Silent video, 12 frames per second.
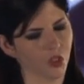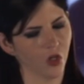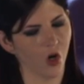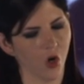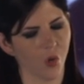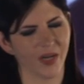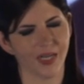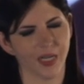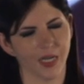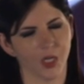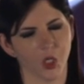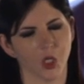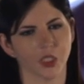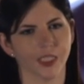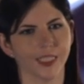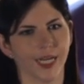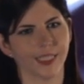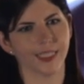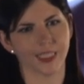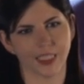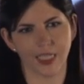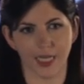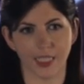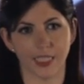so eager to take the
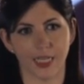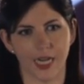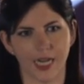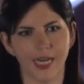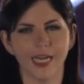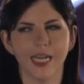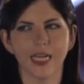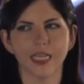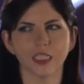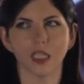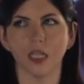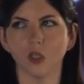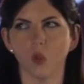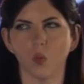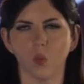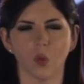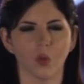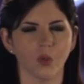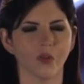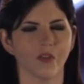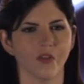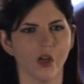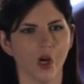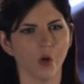stand today is to let the world
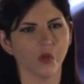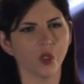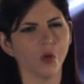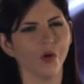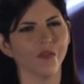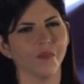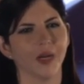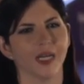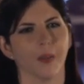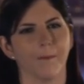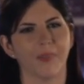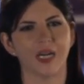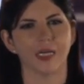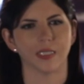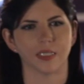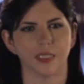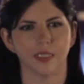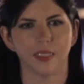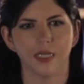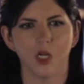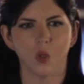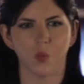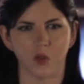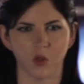know that you have made peace
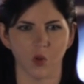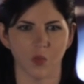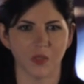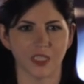with your